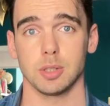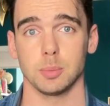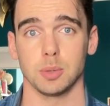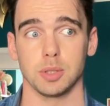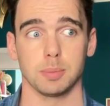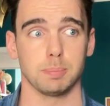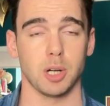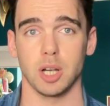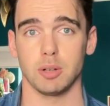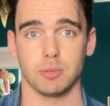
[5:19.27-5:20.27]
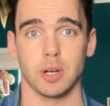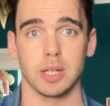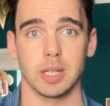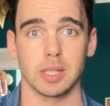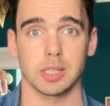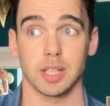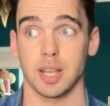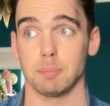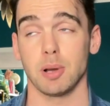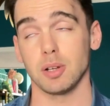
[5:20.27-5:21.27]
that would buy her findings and
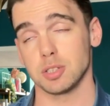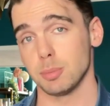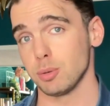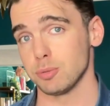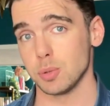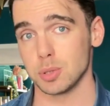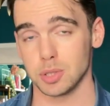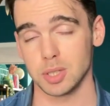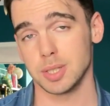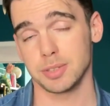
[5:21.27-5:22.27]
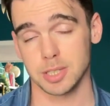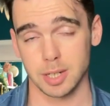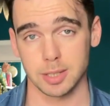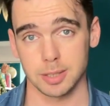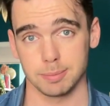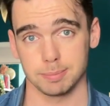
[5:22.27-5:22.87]
then pass them on for scientific study.